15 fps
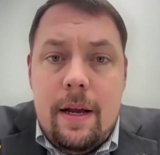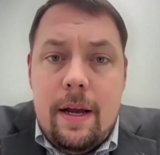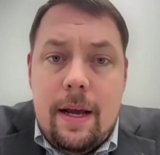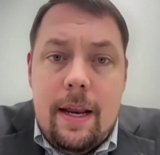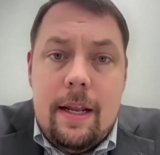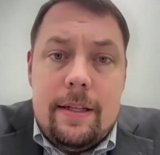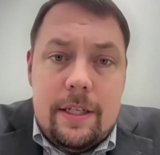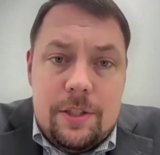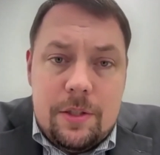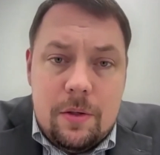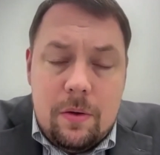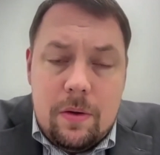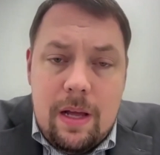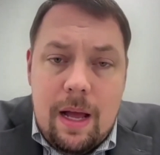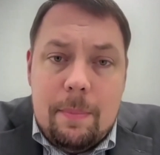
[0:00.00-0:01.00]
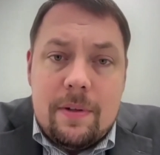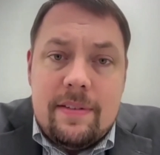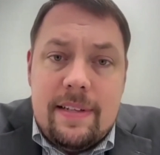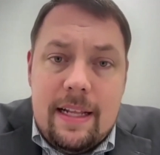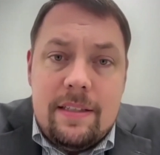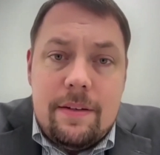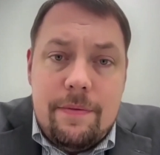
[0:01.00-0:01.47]
an additional couple
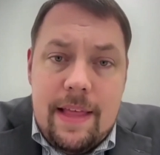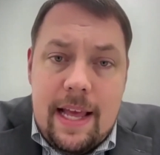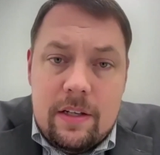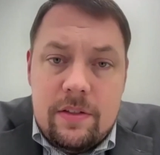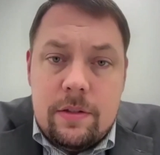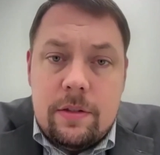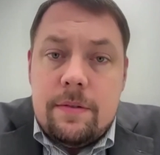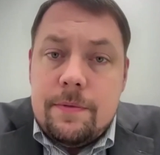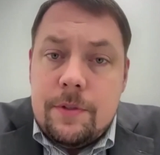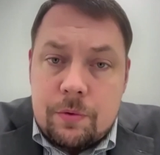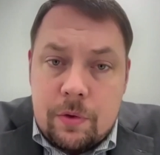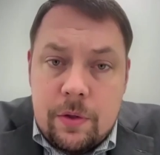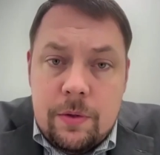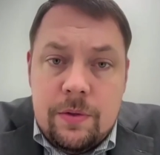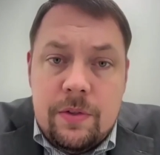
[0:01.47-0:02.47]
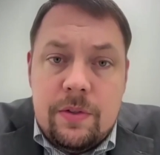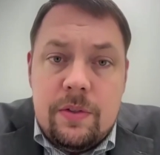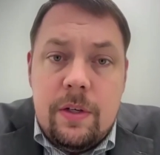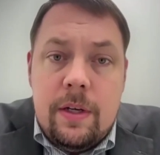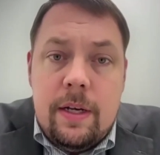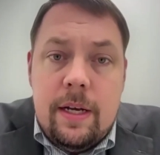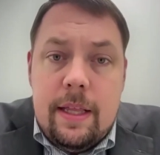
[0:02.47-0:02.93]
tens of thousands of Druze
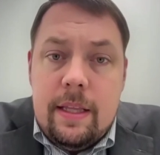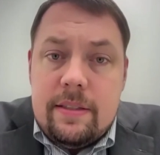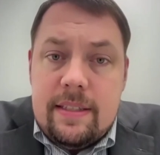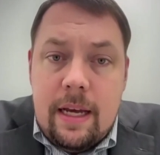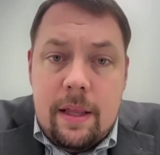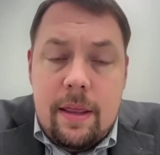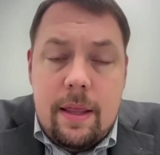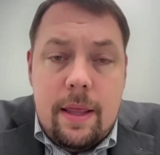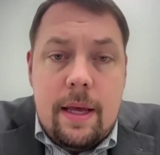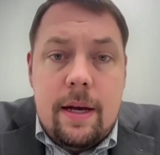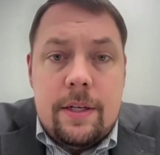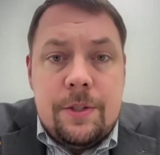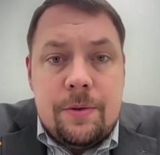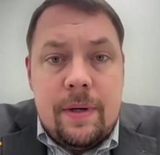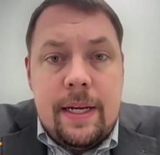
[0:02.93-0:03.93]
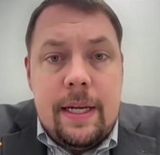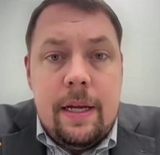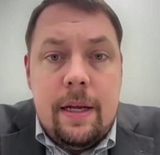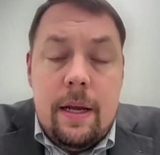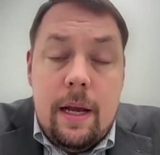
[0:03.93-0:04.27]
in the south of the country,